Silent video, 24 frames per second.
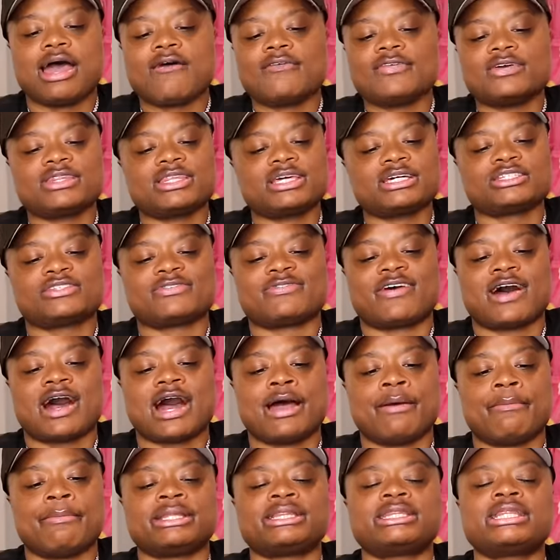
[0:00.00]
Everything's
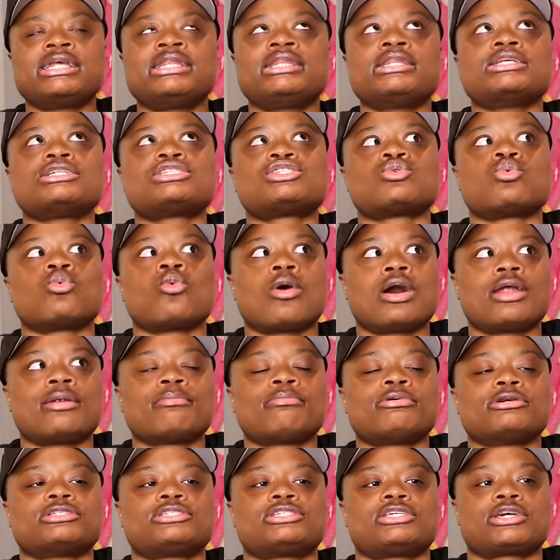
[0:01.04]
fine, but then this
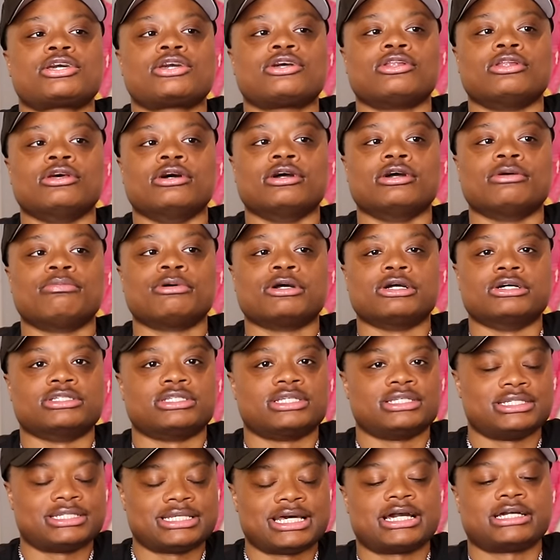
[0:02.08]
one particular
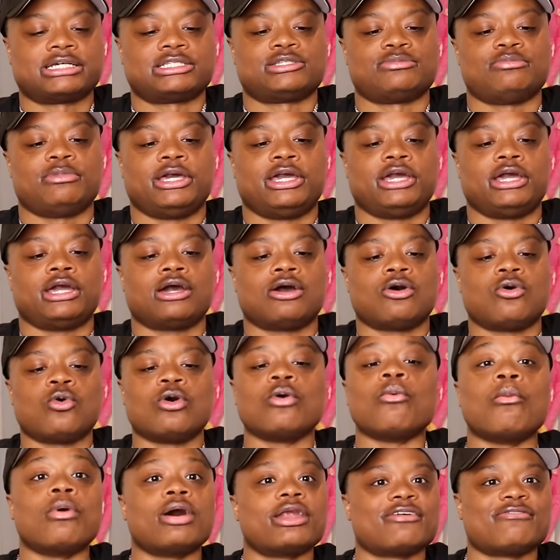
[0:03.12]
person texts me
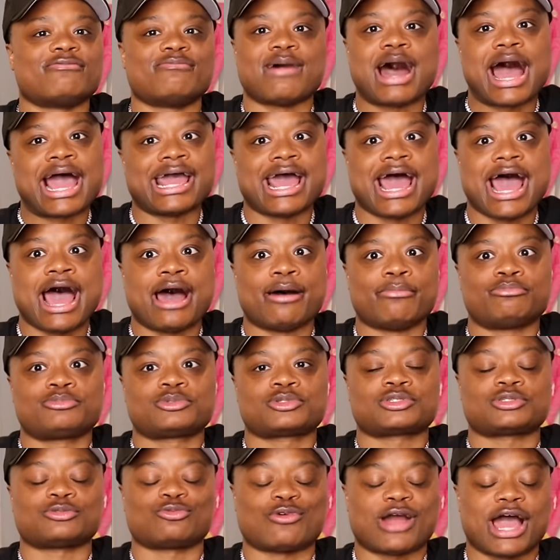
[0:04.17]
on one of my
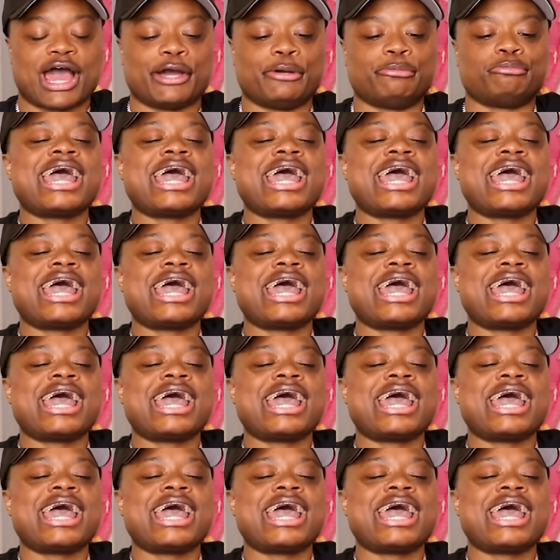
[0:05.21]
apps, right?